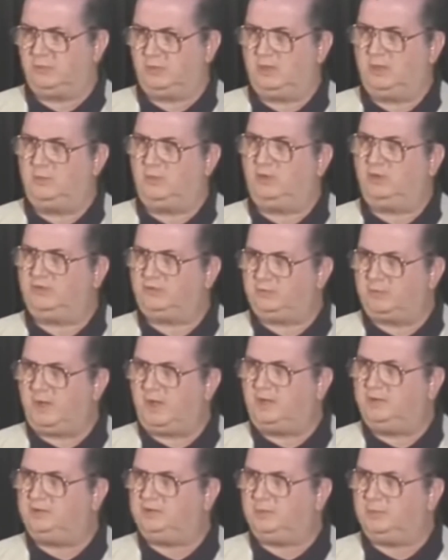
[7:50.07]
We
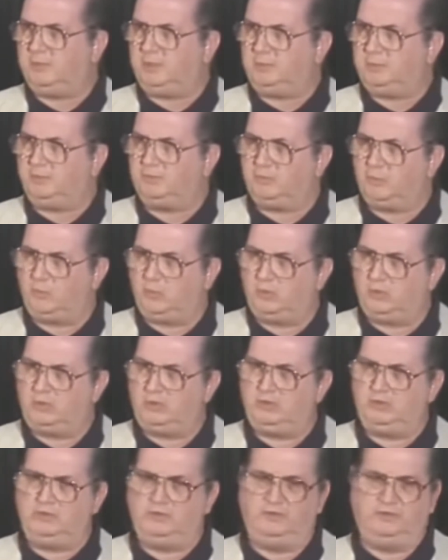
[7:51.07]
respond to people's
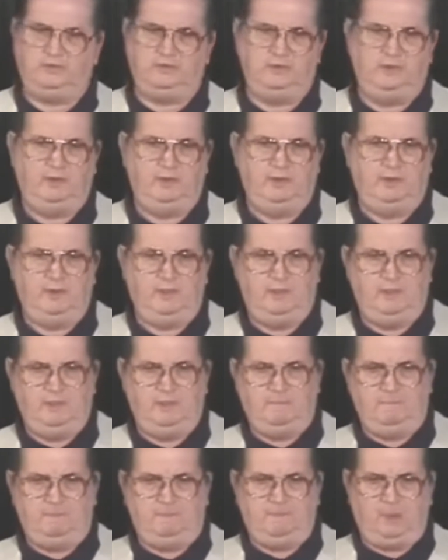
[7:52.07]
words.
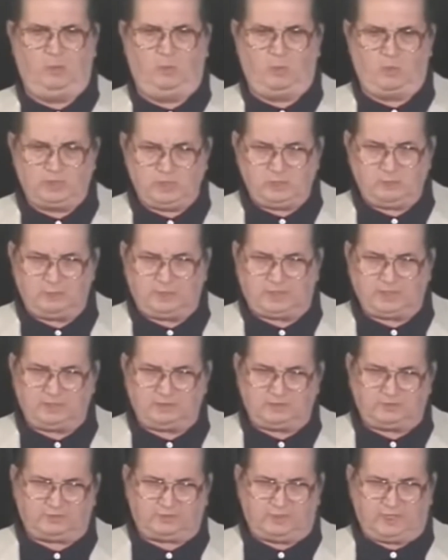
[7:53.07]
When you
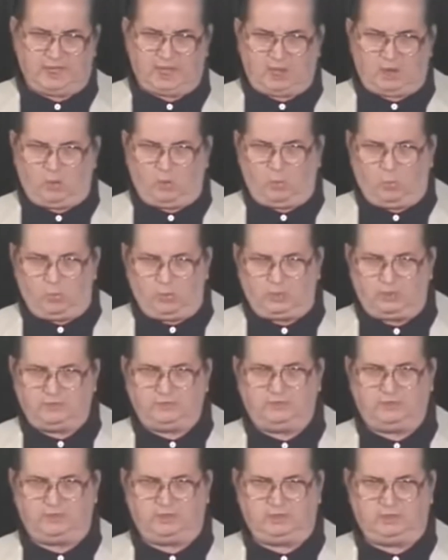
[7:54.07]
begin to see how
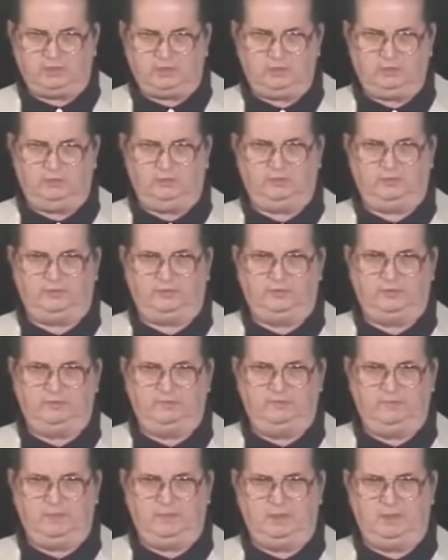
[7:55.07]
words are used,
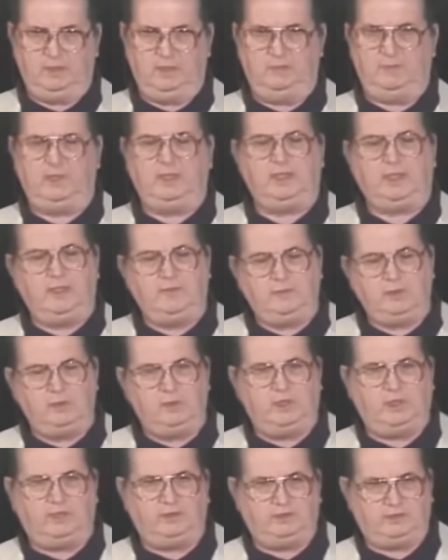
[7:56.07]
let me give you
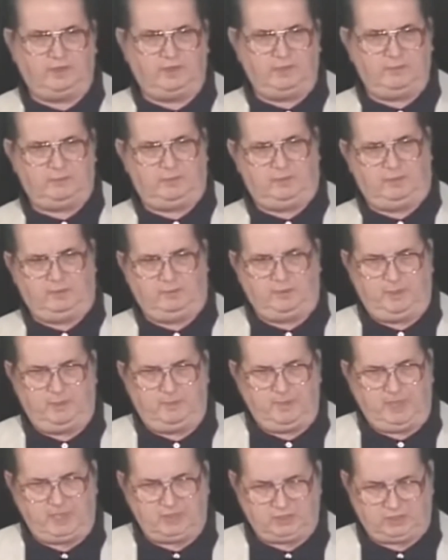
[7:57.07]
an example of the
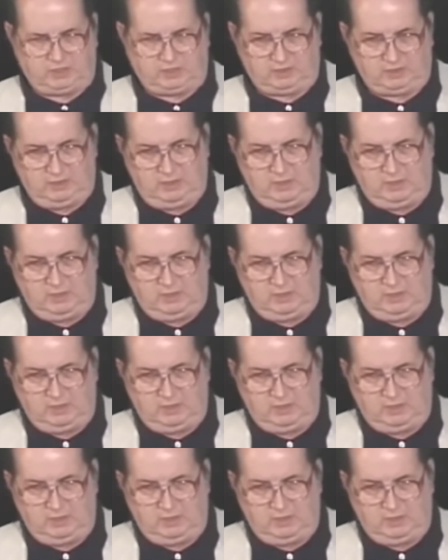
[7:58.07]
magic.